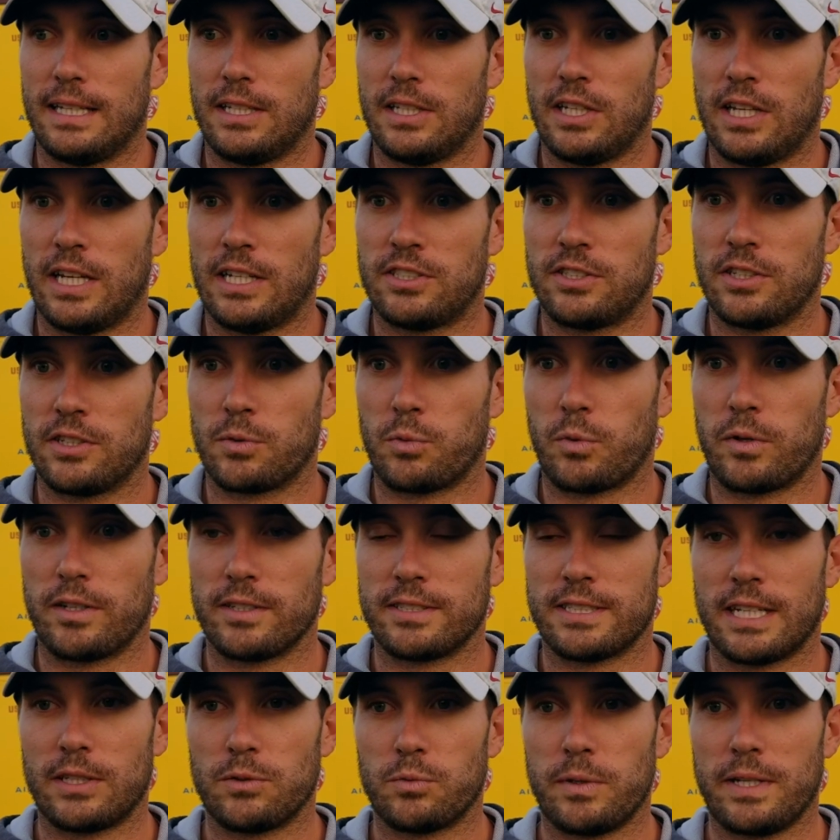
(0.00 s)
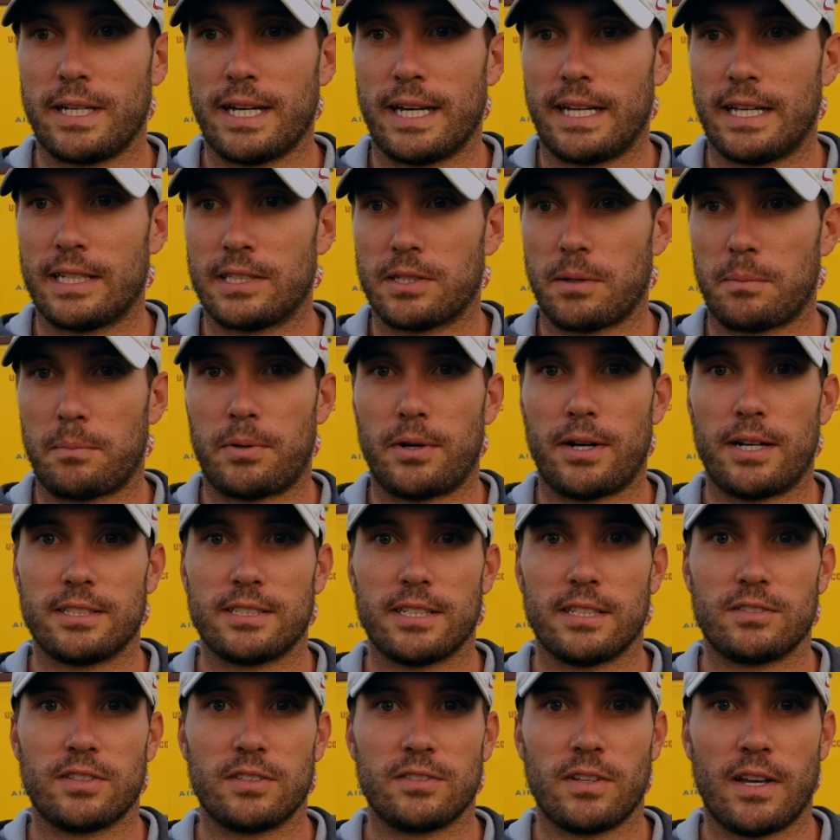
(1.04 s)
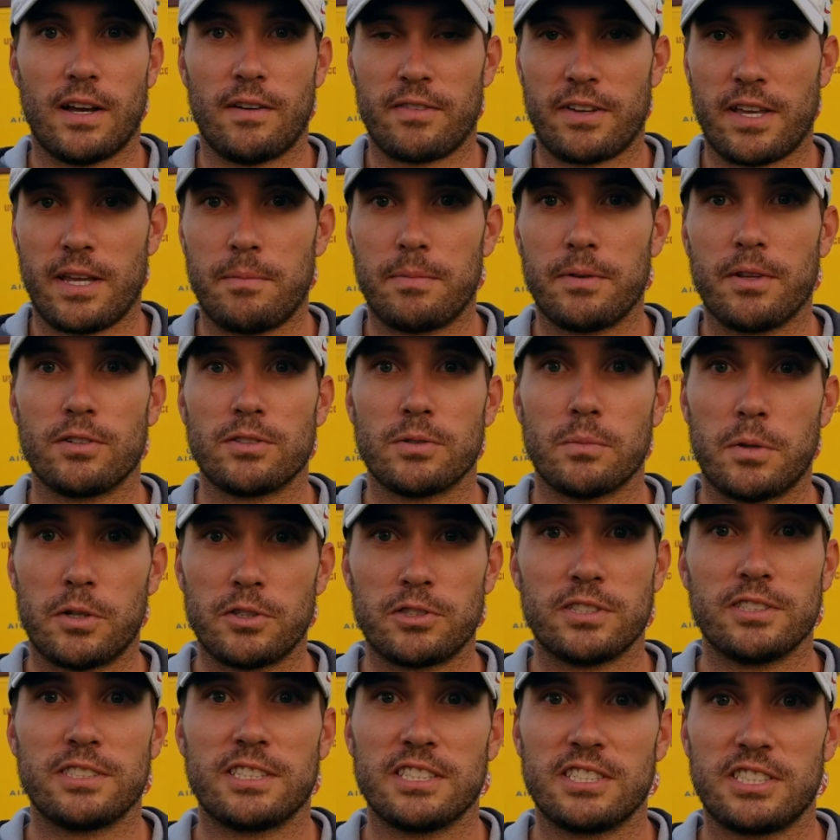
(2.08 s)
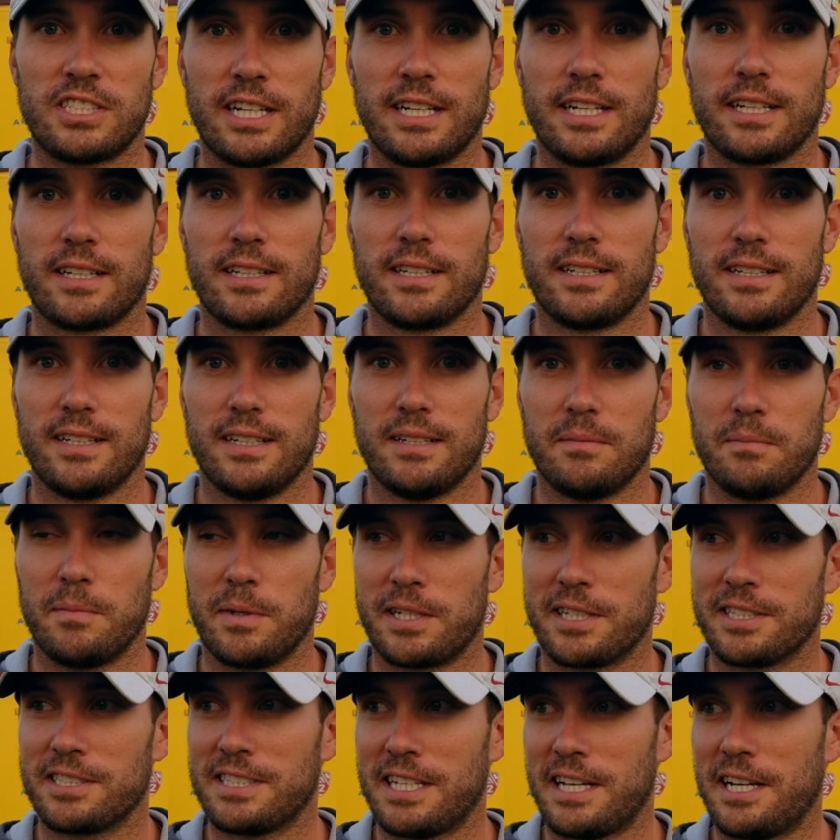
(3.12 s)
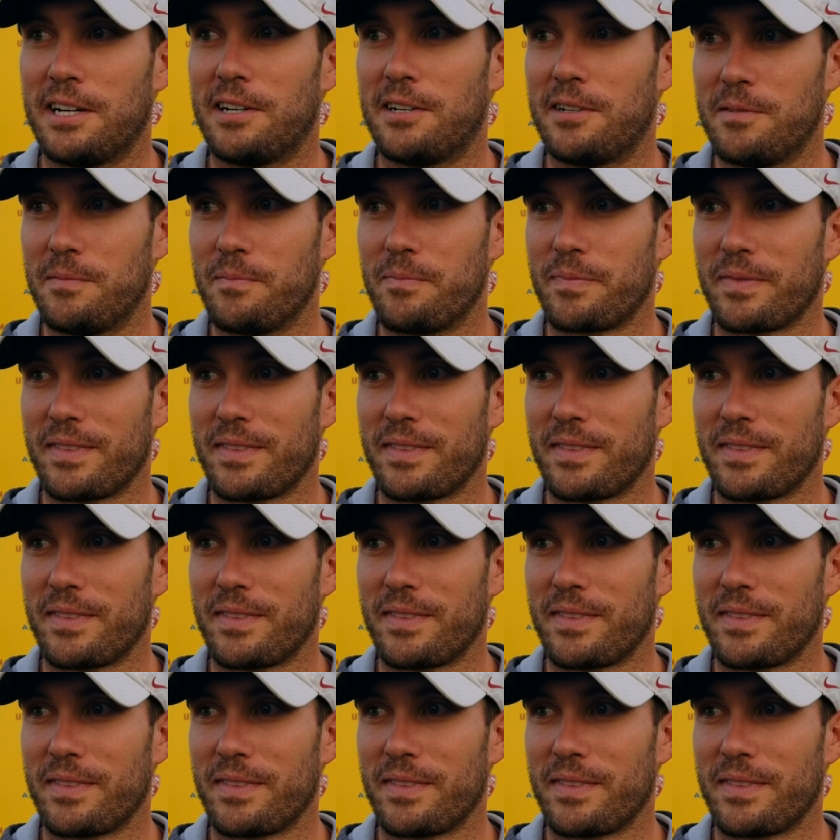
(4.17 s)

It's just one of those things it's a process of keeping those emotions in check, because now